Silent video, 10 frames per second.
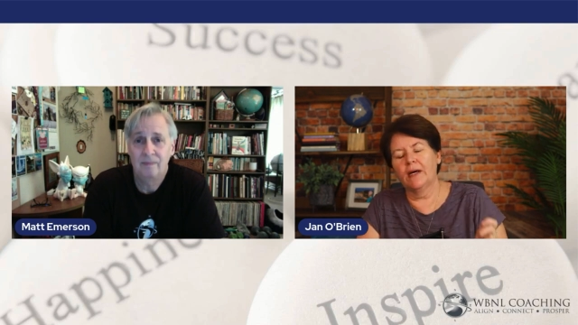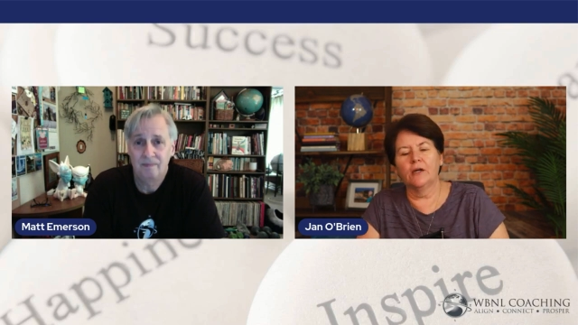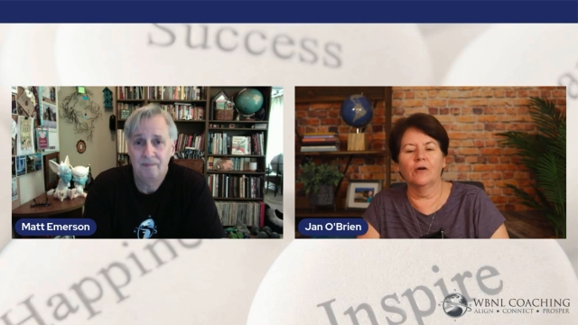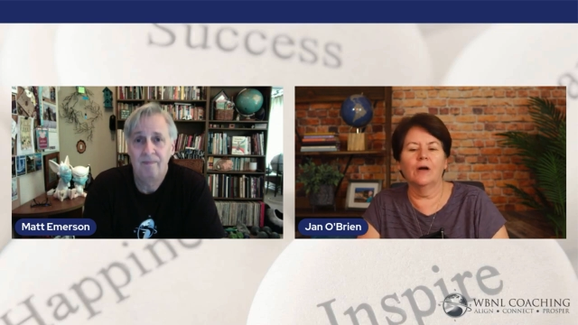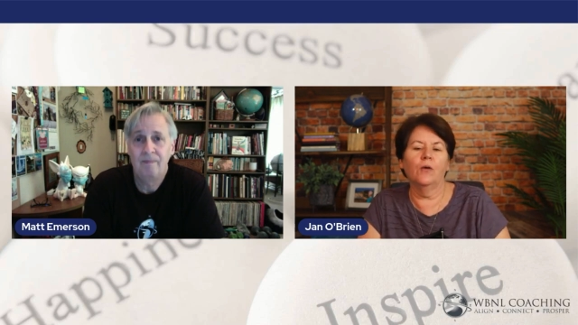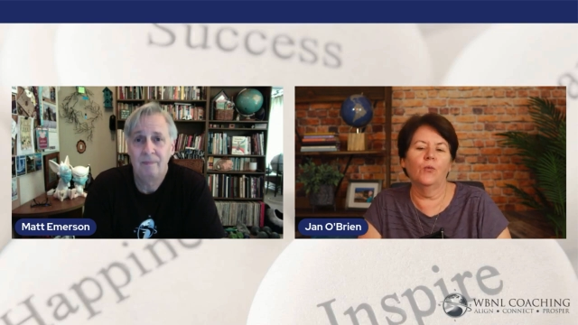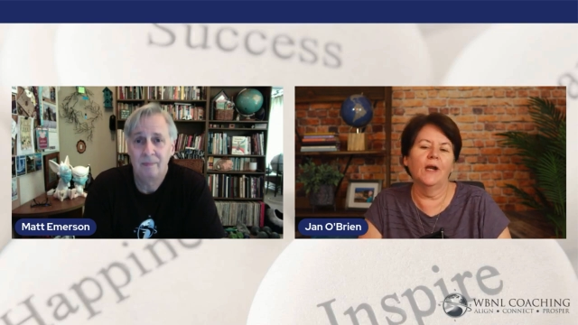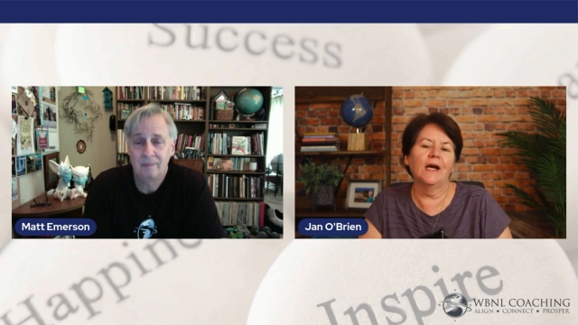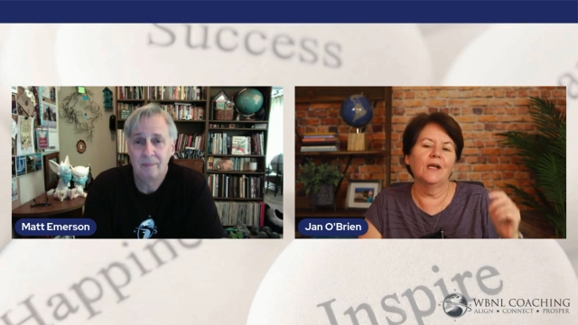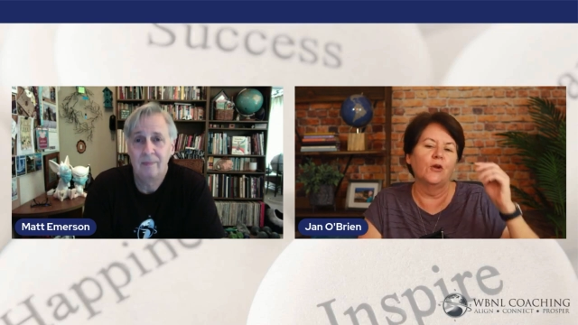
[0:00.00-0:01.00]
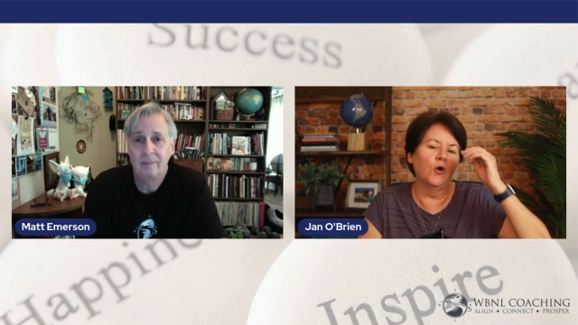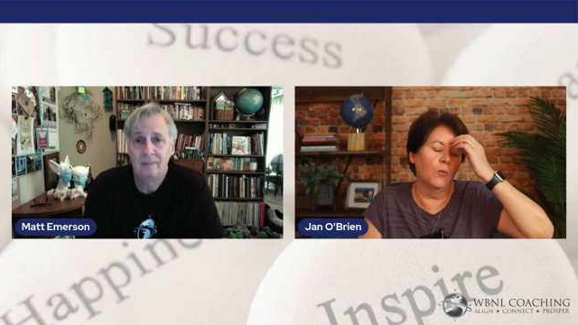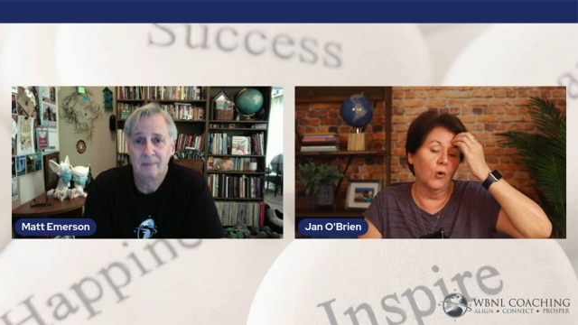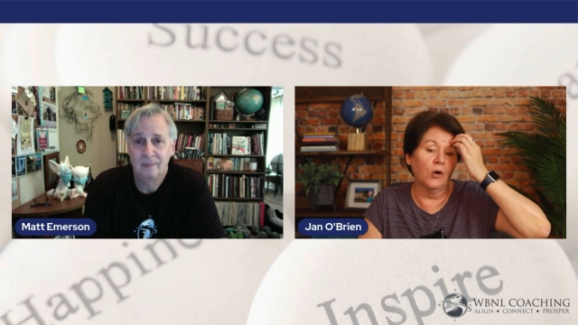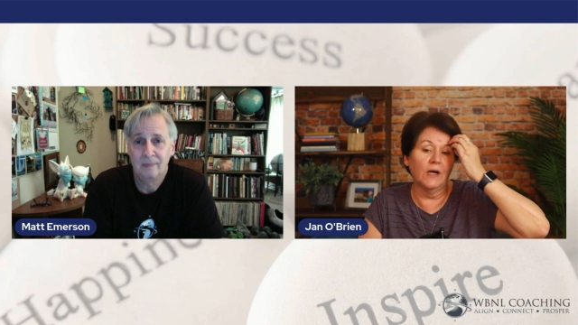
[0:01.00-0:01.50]
Speaker 1: or when I know
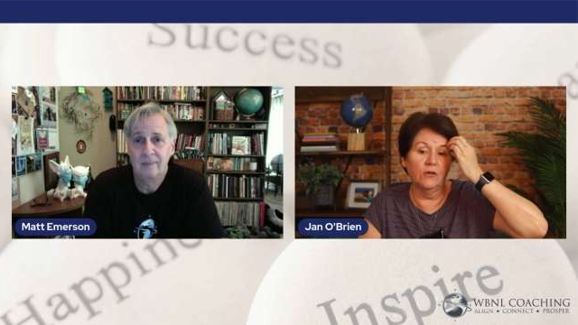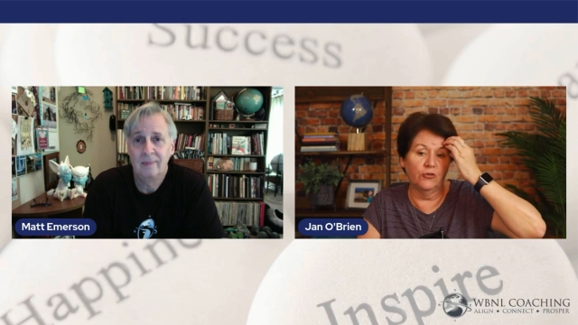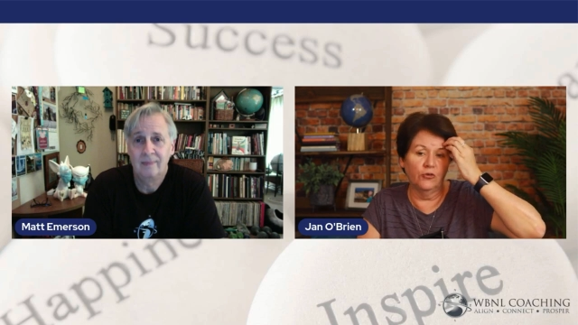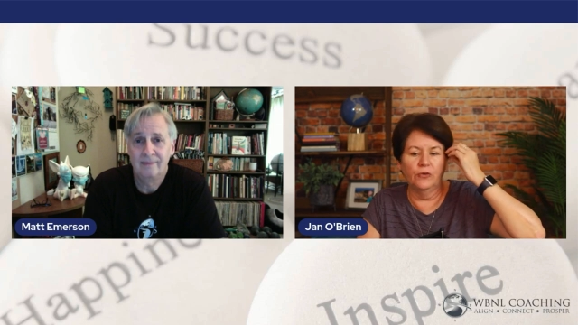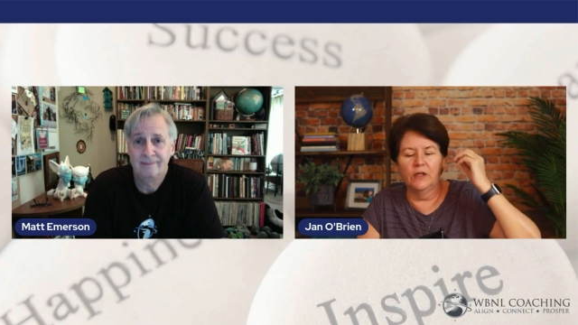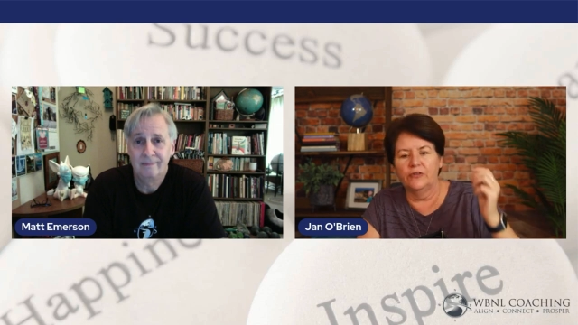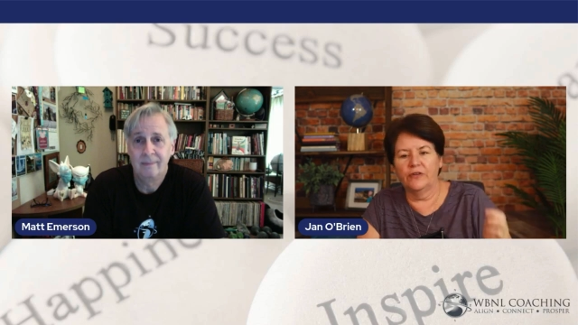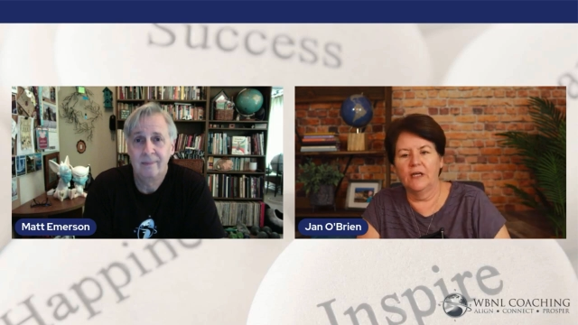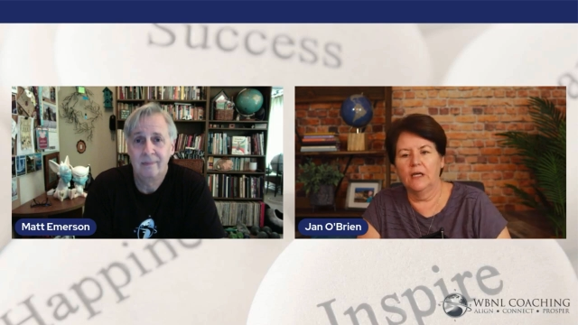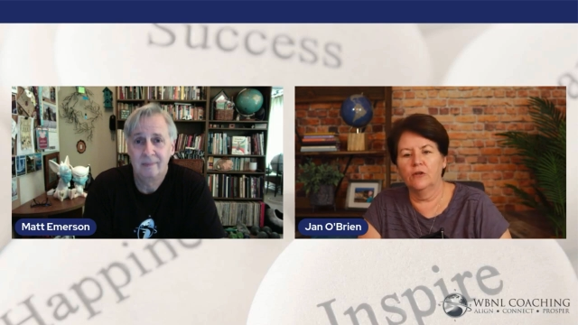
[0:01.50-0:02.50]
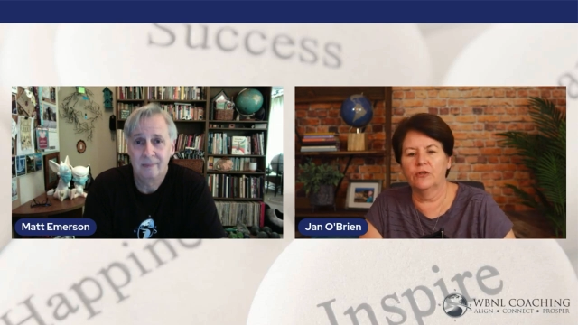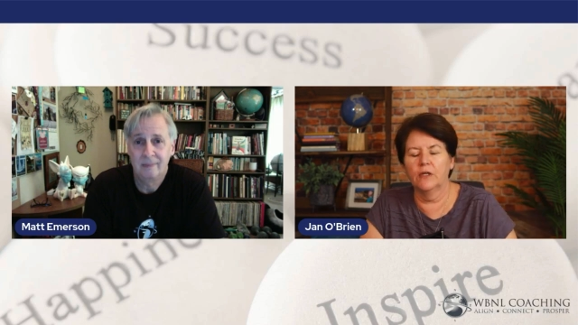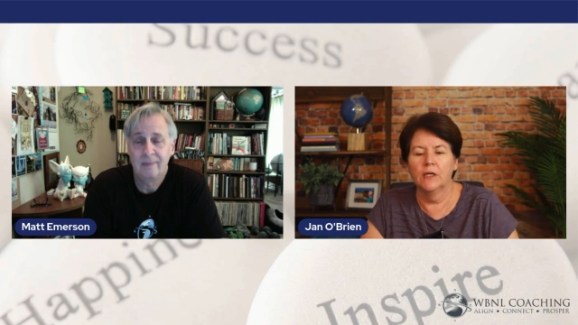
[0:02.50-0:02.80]
more, I'll do these things. And